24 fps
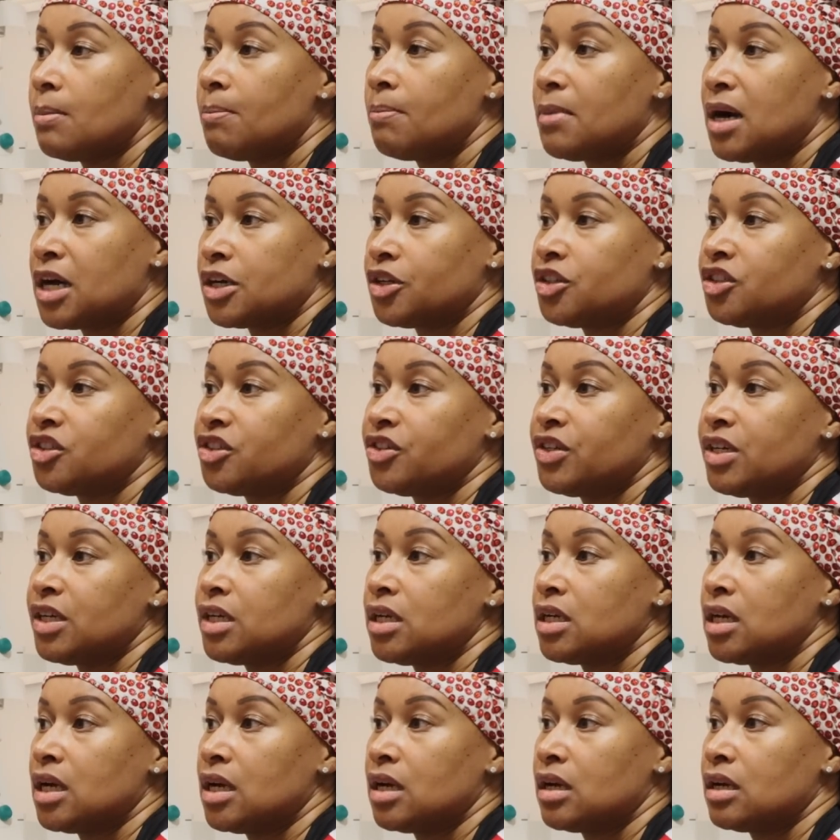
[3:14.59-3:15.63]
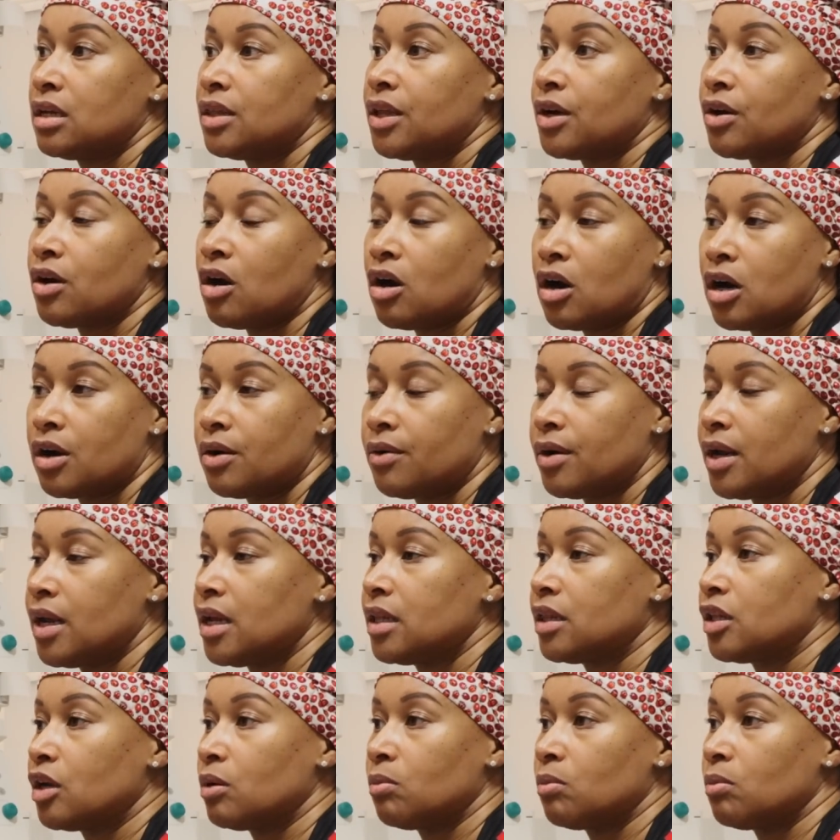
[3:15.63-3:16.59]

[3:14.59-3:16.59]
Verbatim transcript: monitoring uh, their heart rate,